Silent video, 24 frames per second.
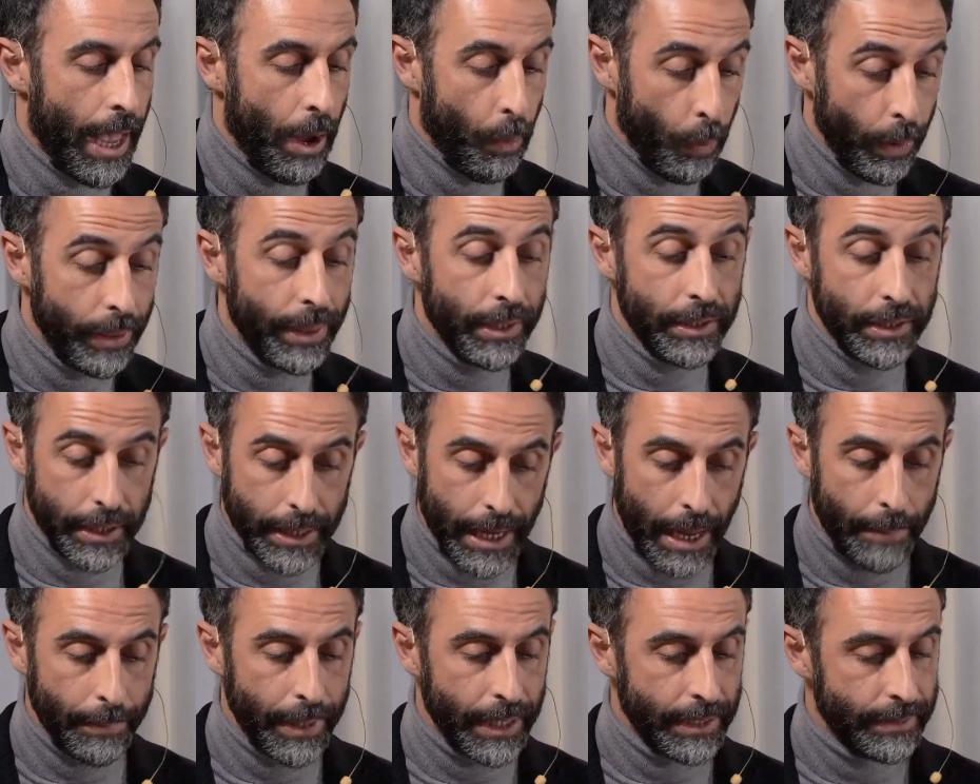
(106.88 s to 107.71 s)
with the
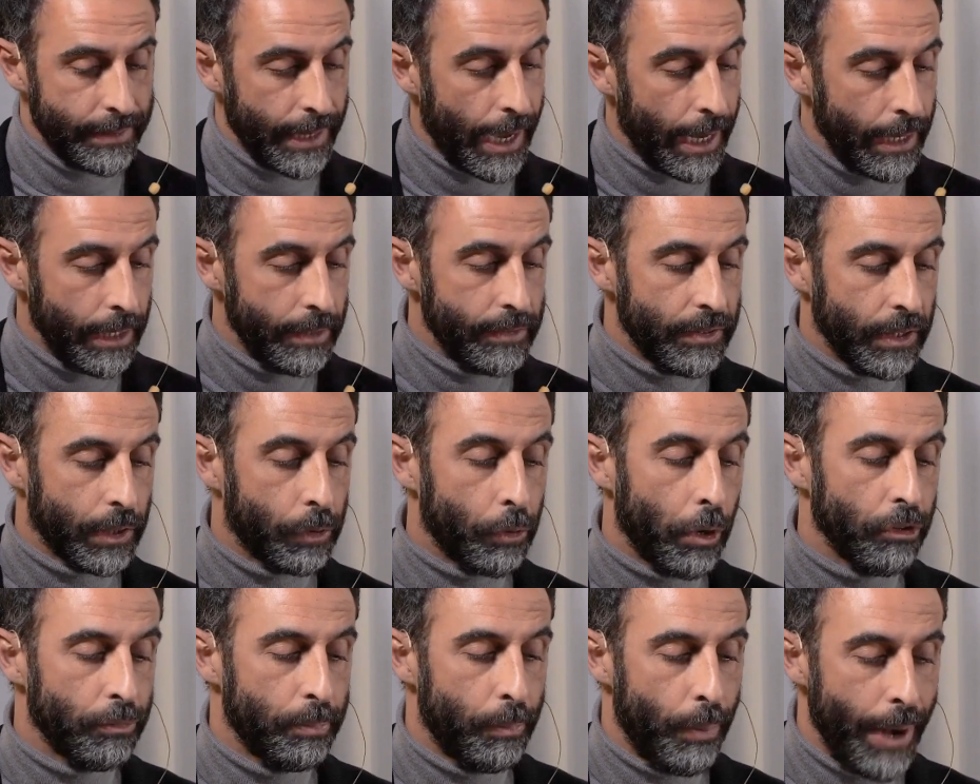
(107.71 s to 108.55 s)
dynamic talents
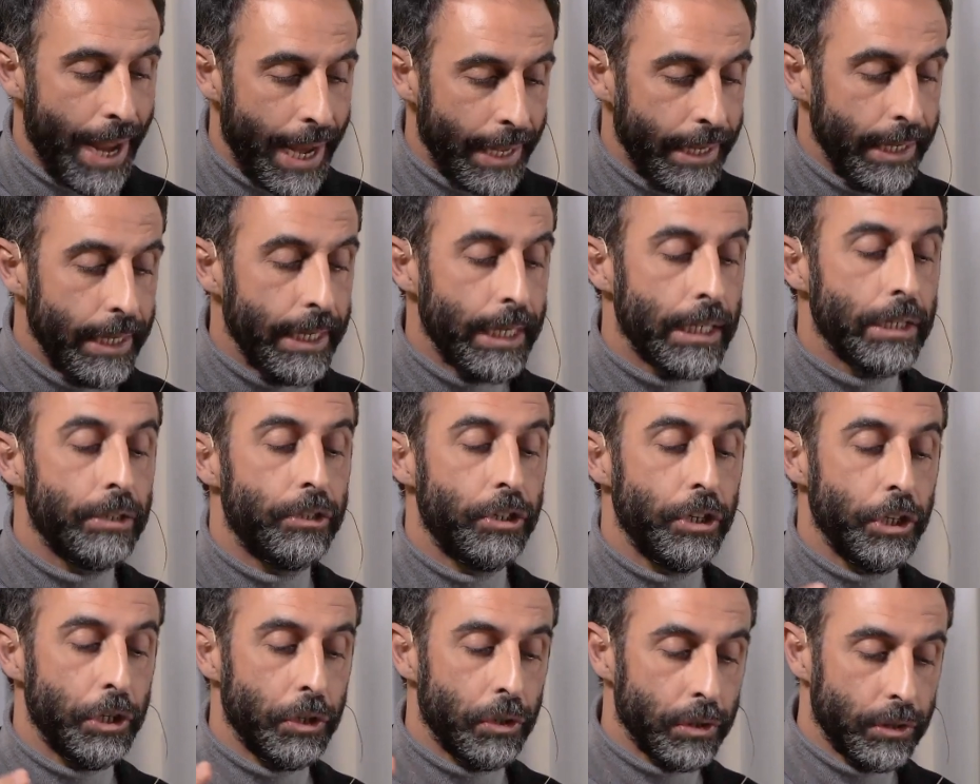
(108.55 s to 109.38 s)
across branding,
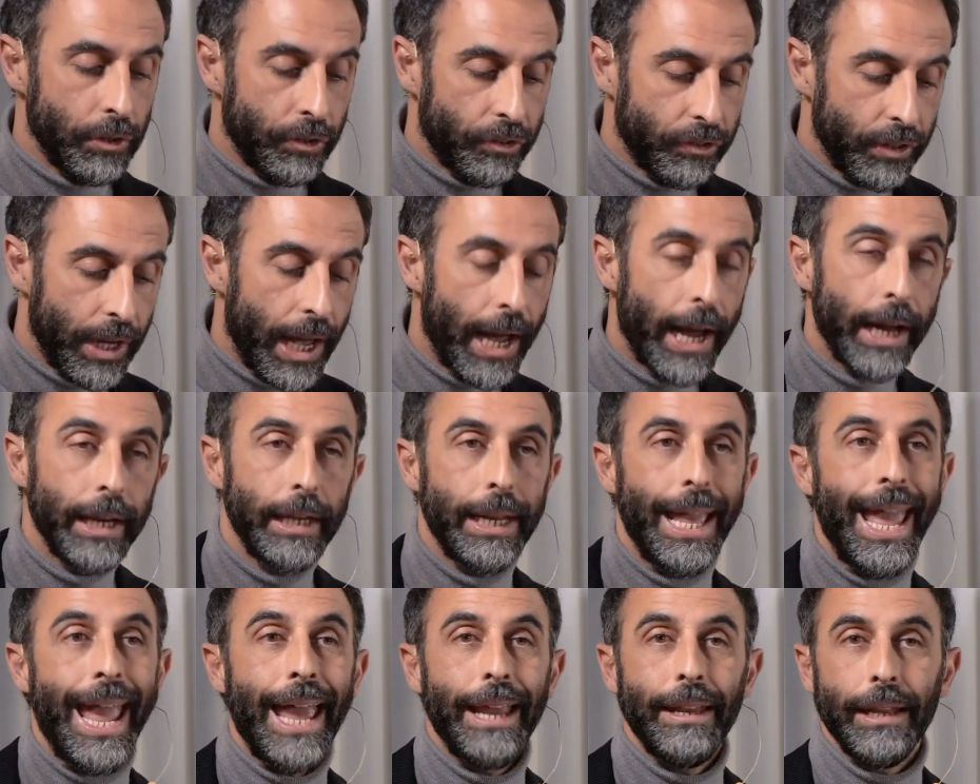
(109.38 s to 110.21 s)
interior
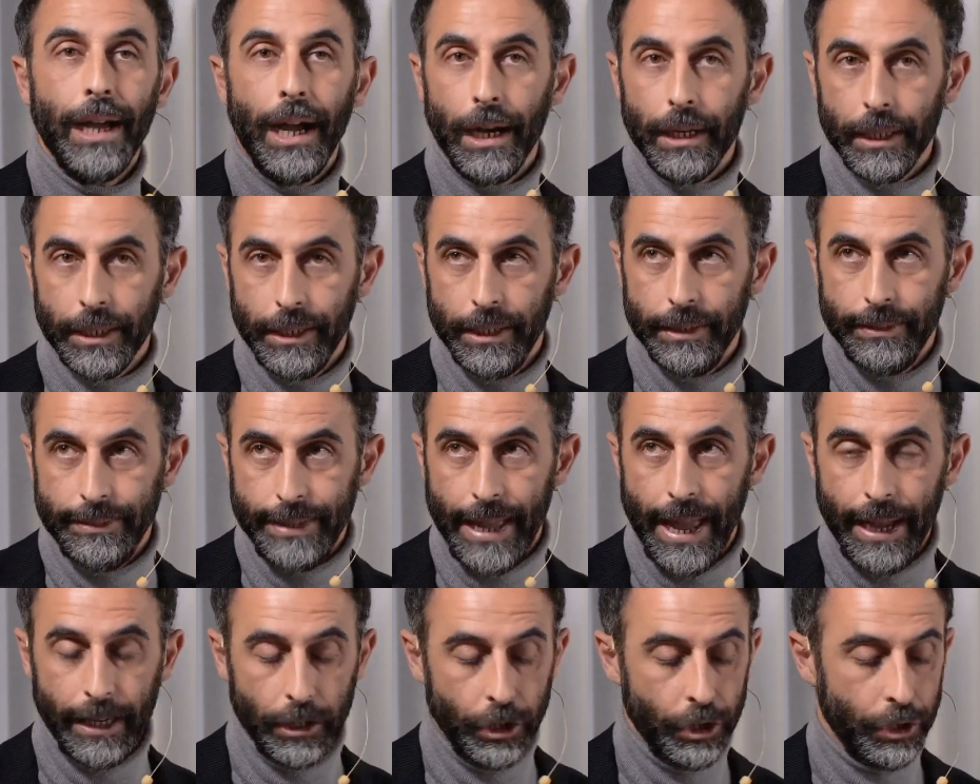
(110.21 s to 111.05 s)
design, and
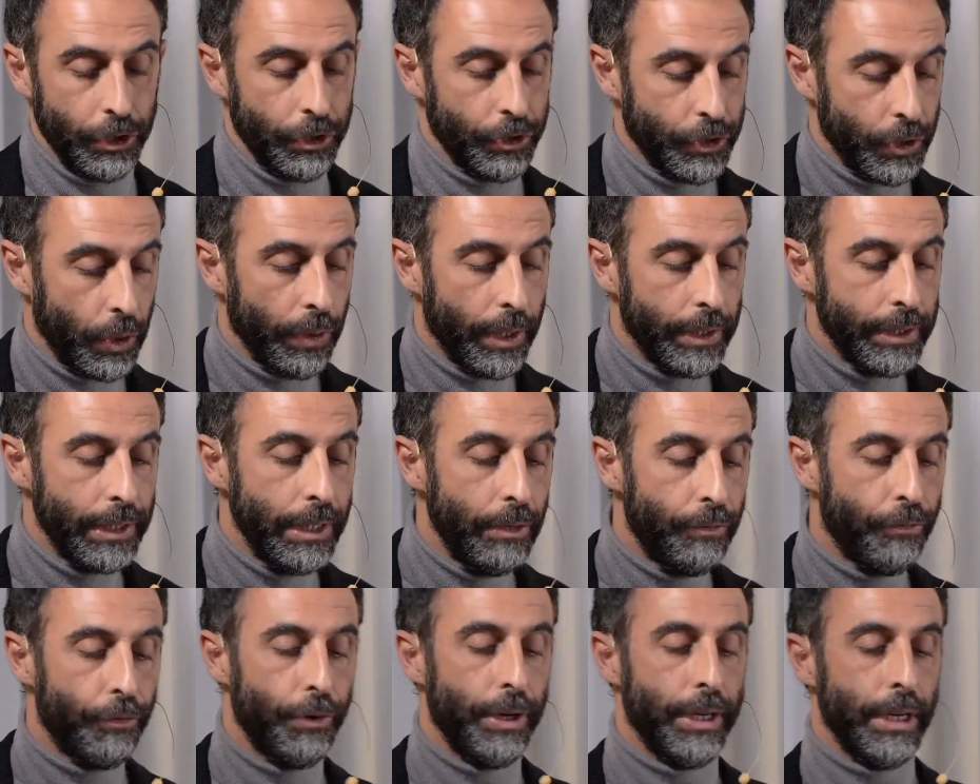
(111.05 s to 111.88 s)
architecture. So the
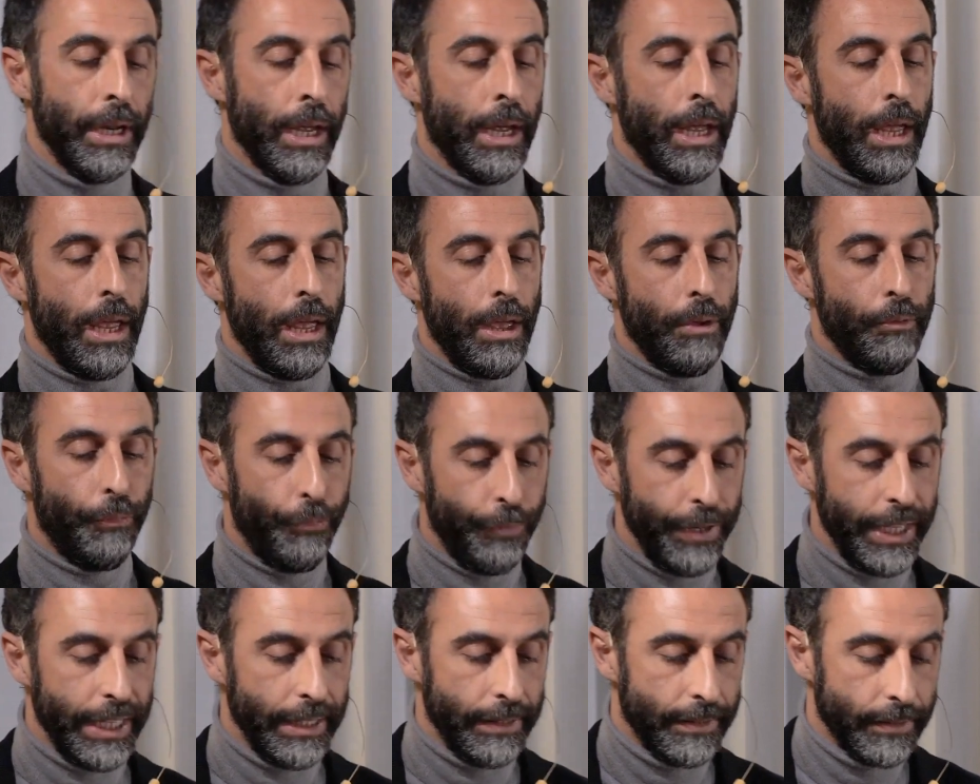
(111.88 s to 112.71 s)
different
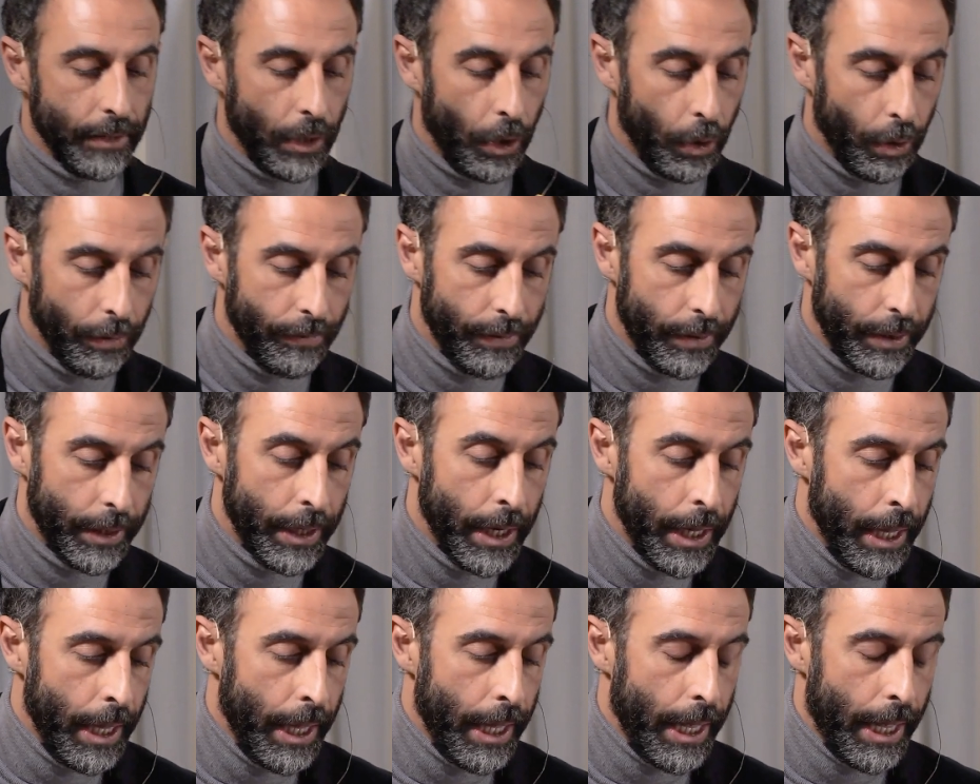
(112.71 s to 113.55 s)
feeds over,
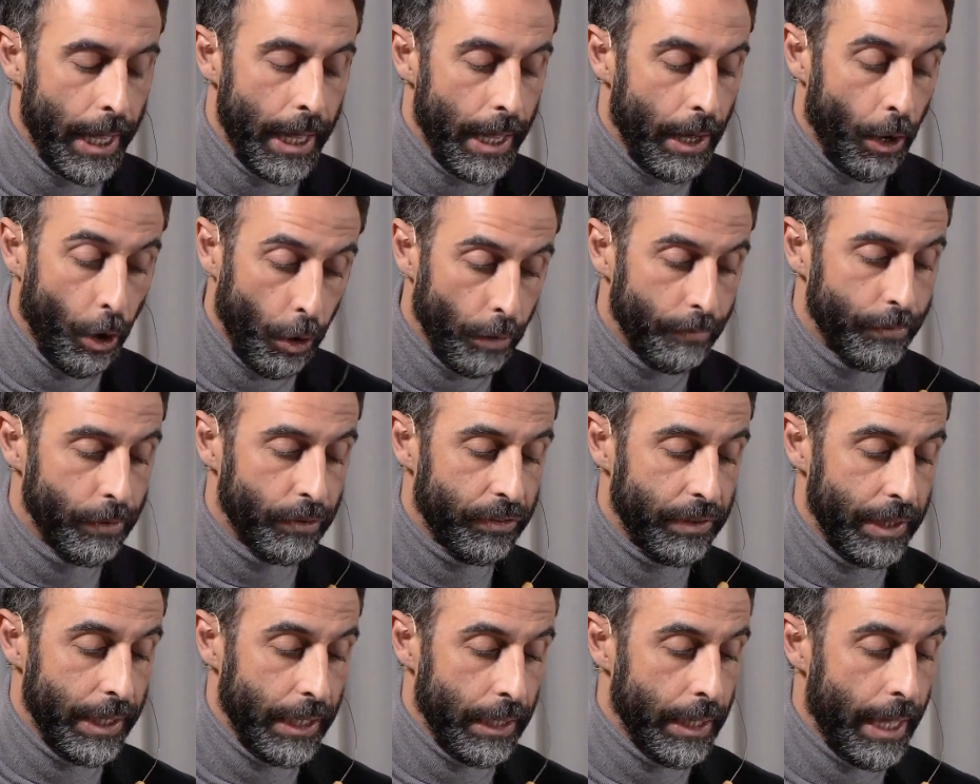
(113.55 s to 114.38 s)

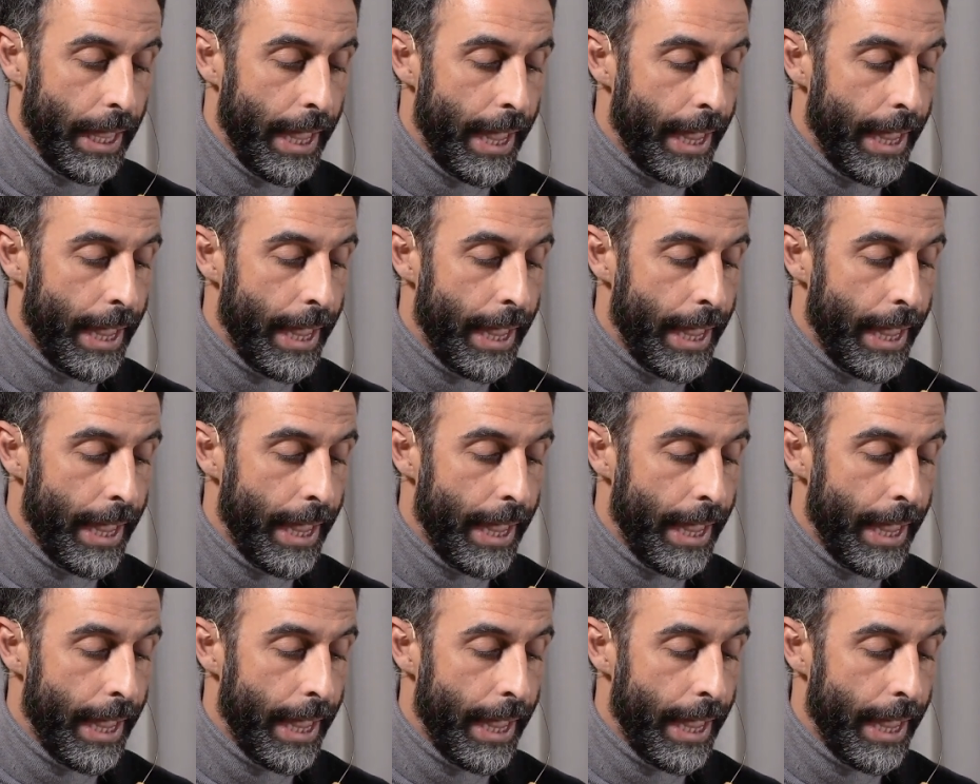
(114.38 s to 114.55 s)
obviously.